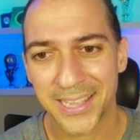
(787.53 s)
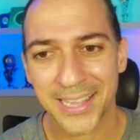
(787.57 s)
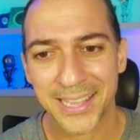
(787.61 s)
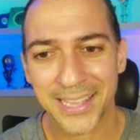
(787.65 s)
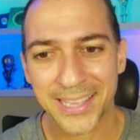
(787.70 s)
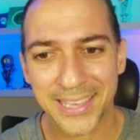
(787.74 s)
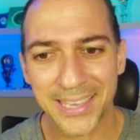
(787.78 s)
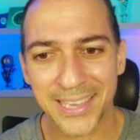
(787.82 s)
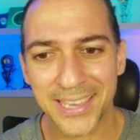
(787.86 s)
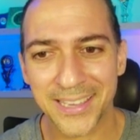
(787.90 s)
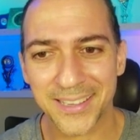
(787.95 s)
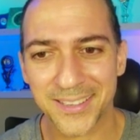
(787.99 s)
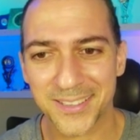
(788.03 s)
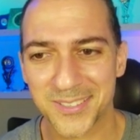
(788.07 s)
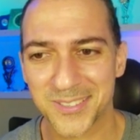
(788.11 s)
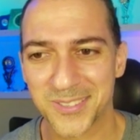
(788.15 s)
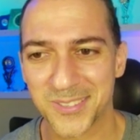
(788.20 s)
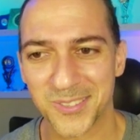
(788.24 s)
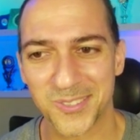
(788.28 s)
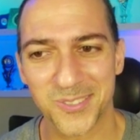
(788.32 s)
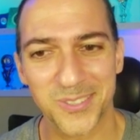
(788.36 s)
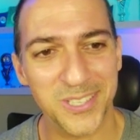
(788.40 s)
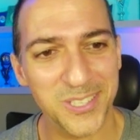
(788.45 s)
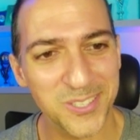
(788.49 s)
King
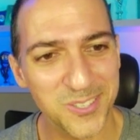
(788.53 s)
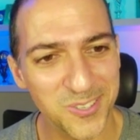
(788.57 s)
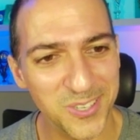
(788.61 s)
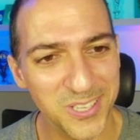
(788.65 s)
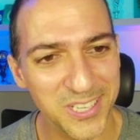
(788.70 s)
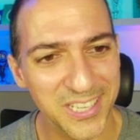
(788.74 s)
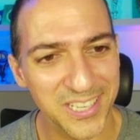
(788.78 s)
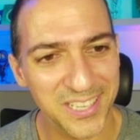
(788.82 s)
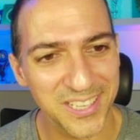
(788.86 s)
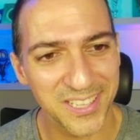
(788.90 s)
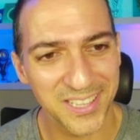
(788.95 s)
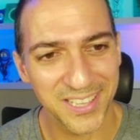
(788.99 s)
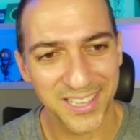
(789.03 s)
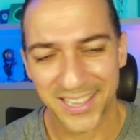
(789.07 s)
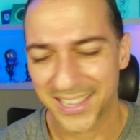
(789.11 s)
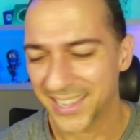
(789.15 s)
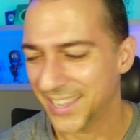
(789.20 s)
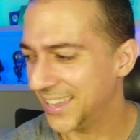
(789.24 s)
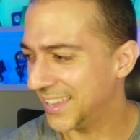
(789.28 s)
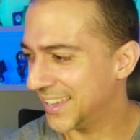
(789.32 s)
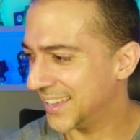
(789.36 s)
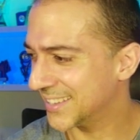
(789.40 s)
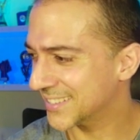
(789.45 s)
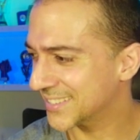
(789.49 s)
to d3,
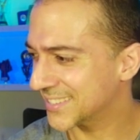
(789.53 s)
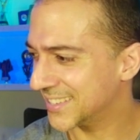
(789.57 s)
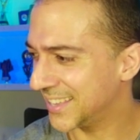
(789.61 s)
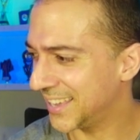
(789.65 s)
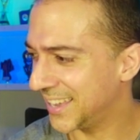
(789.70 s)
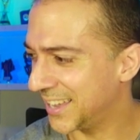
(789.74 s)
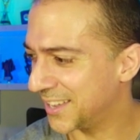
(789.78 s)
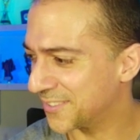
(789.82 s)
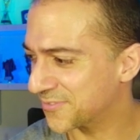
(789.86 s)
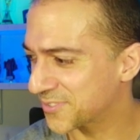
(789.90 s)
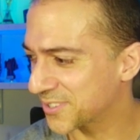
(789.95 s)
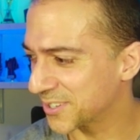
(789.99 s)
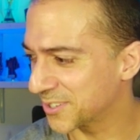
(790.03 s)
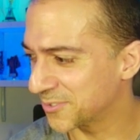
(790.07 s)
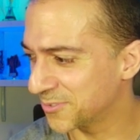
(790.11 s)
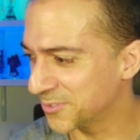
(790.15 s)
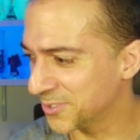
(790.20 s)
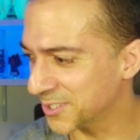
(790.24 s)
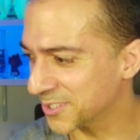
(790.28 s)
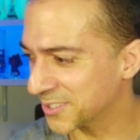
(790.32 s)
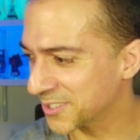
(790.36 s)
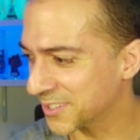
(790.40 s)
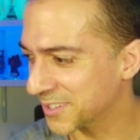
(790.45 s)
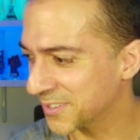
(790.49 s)
and after
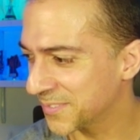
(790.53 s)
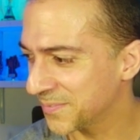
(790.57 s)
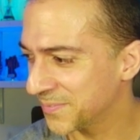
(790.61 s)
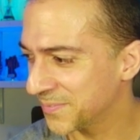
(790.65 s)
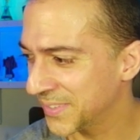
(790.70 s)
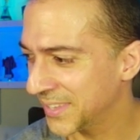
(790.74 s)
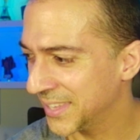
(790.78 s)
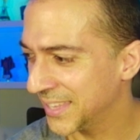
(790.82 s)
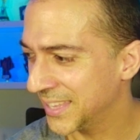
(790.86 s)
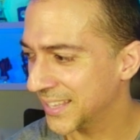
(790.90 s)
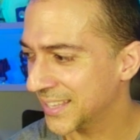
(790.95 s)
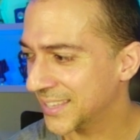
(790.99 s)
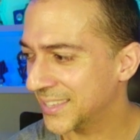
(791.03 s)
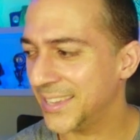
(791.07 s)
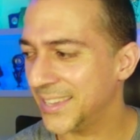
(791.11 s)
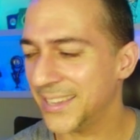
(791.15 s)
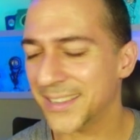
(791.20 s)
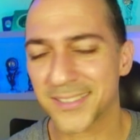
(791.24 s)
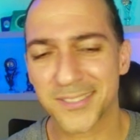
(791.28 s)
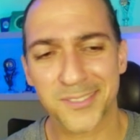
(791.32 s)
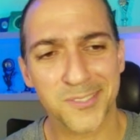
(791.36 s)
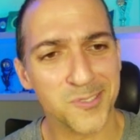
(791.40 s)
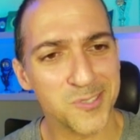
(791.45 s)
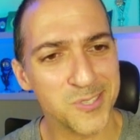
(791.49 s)
rook, king
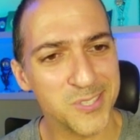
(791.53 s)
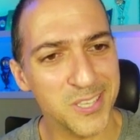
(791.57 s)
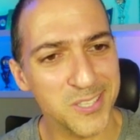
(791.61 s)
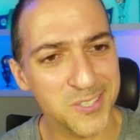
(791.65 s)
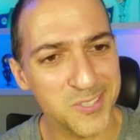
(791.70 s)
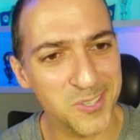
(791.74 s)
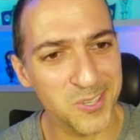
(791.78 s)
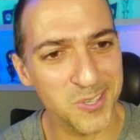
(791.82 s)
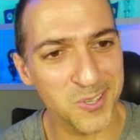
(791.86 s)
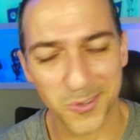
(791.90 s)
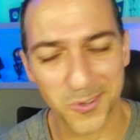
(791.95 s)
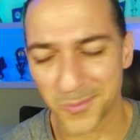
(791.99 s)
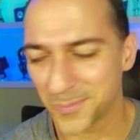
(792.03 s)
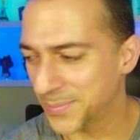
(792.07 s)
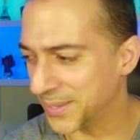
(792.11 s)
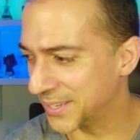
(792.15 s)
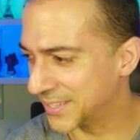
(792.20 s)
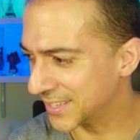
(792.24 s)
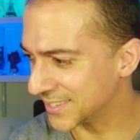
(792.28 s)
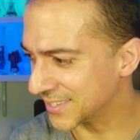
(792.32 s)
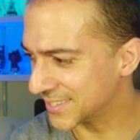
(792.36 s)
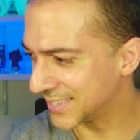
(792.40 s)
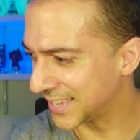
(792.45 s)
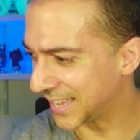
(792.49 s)
to c2,
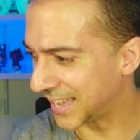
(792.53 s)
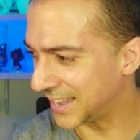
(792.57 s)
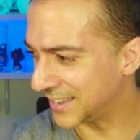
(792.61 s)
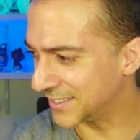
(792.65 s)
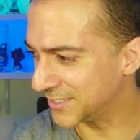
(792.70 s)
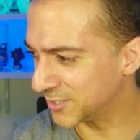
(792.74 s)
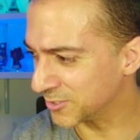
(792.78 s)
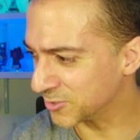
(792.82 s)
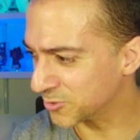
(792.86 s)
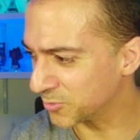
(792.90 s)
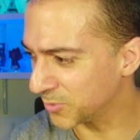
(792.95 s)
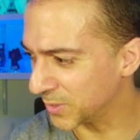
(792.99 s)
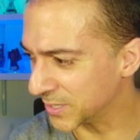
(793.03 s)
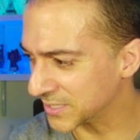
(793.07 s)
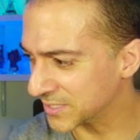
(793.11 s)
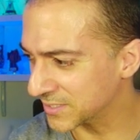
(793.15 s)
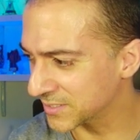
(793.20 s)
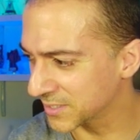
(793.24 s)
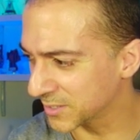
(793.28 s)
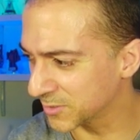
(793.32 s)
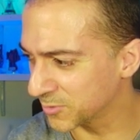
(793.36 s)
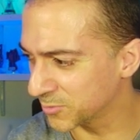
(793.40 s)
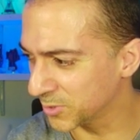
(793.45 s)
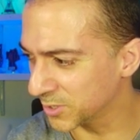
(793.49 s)
because I don't want
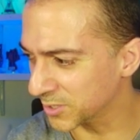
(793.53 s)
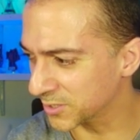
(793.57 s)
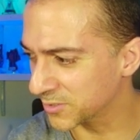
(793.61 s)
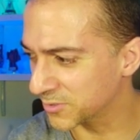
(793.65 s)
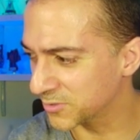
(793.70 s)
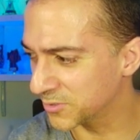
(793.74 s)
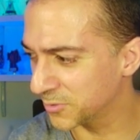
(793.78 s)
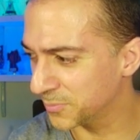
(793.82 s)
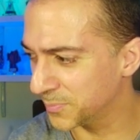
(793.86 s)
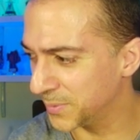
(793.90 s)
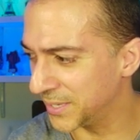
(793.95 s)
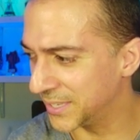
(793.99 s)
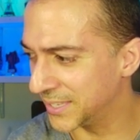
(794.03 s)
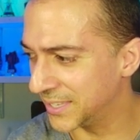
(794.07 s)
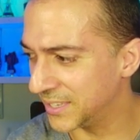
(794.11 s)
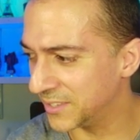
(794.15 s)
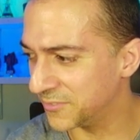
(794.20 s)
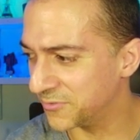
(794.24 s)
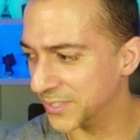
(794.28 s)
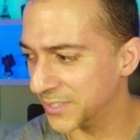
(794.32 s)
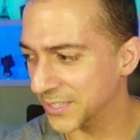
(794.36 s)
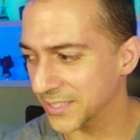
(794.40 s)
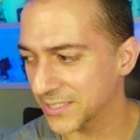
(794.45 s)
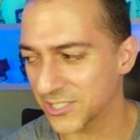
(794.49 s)
the rook to be
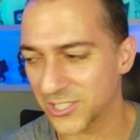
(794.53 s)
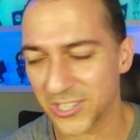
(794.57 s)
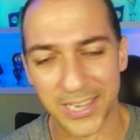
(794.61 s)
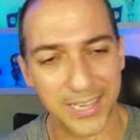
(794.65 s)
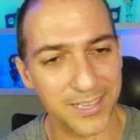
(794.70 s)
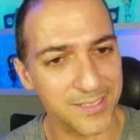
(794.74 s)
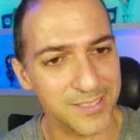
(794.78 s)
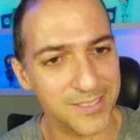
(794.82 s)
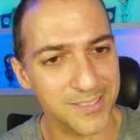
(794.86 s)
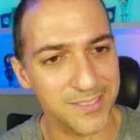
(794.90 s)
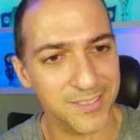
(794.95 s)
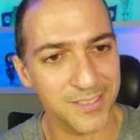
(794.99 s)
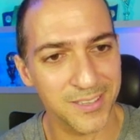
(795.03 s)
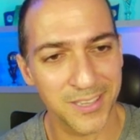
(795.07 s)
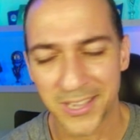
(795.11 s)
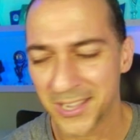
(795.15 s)
giving checks.